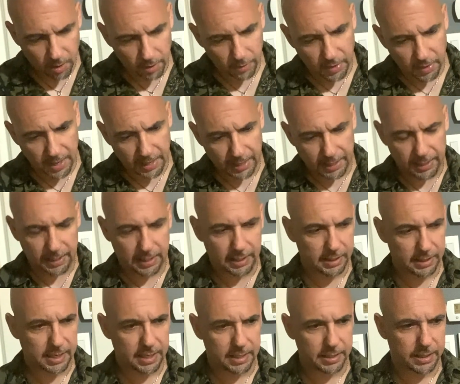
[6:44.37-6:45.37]
They
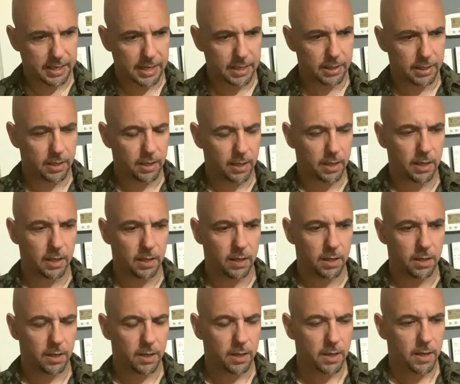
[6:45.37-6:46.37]
can a
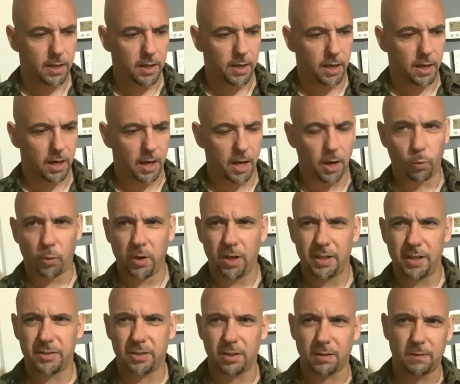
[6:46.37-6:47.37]

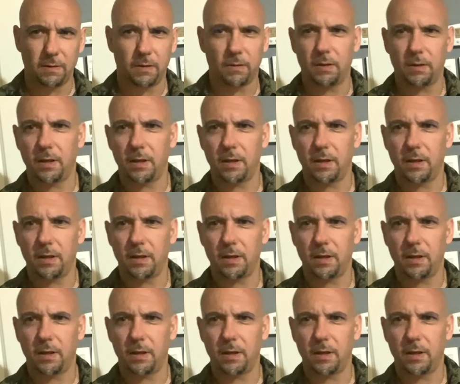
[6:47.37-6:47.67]
realistic